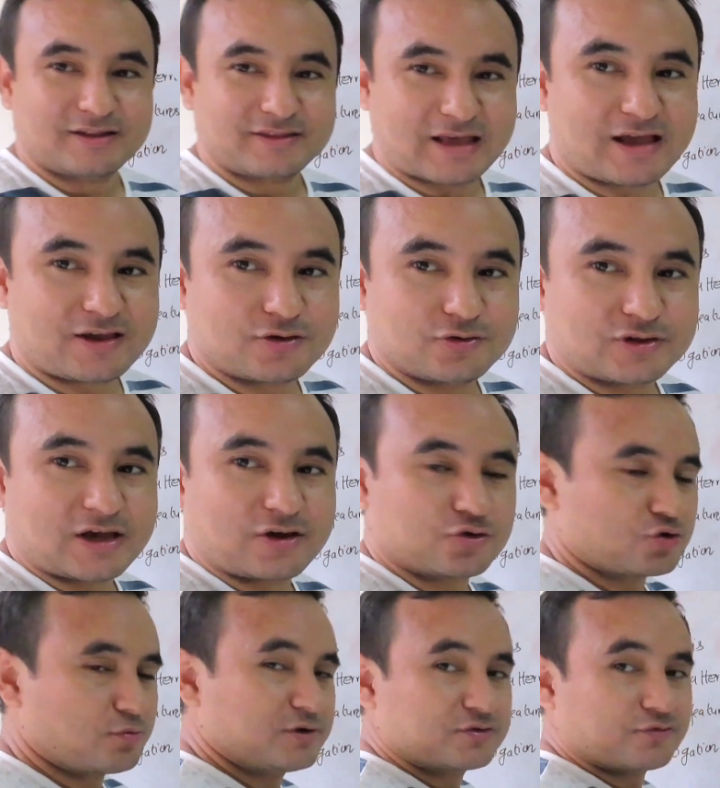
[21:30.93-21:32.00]
Thank you
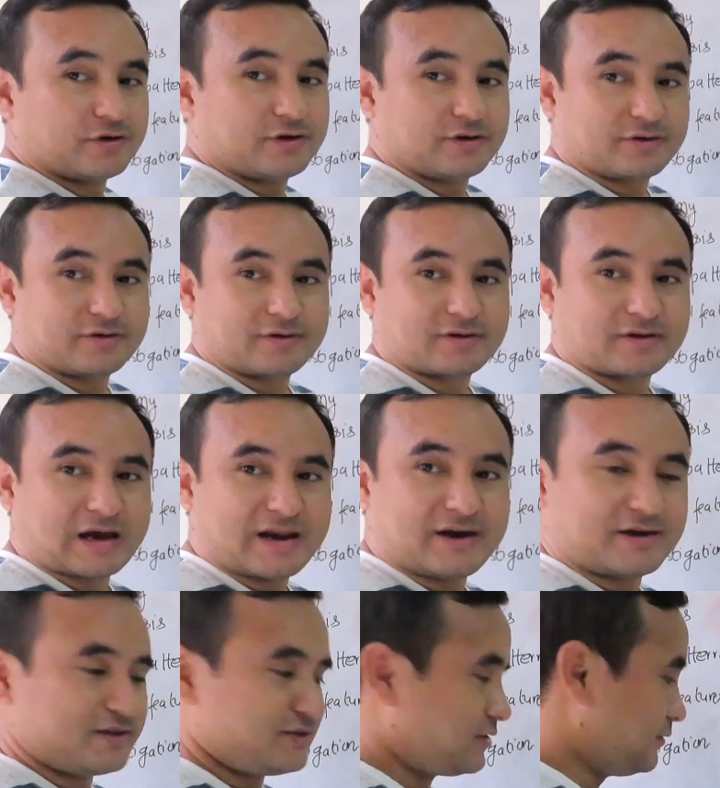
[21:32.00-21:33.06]
so much for your kind
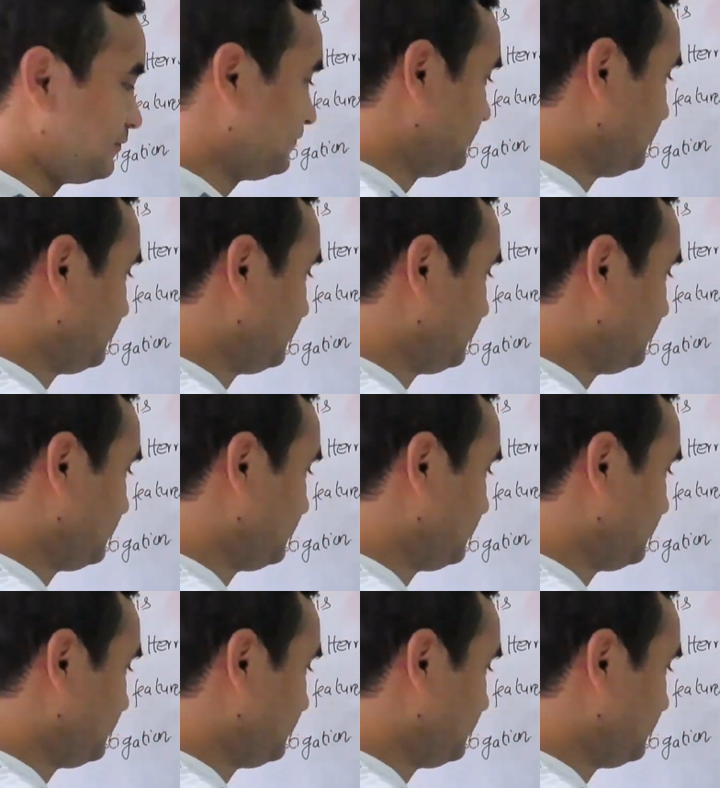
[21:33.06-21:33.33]
attention.